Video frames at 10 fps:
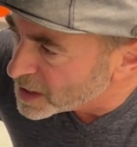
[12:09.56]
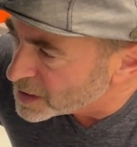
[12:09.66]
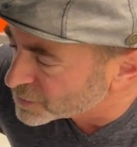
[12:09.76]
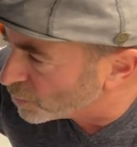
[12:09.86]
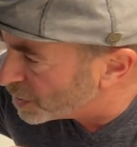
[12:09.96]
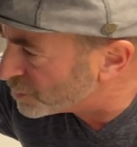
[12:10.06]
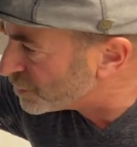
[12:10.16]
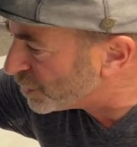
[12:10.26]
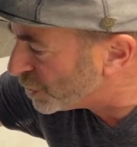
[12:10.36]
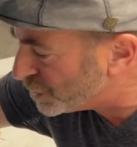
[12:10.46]
So under
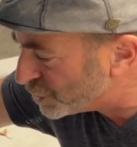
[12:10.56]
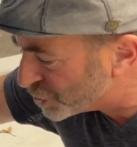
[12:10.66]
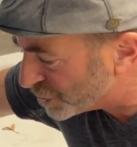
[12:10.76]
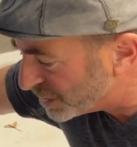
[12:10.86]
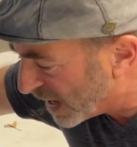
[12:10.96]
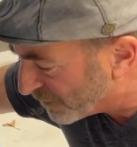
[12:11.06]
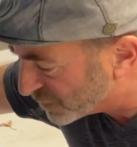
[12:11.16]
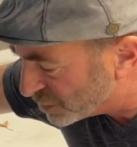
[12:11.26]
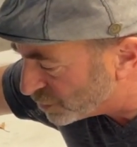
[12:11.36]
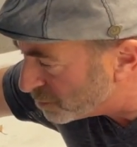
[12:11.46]
the hood, you shouldn't have
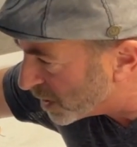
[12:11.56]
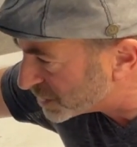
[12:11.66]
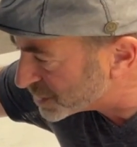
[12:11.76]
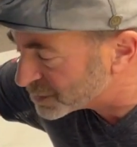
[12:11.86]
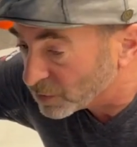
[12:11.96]
to do much.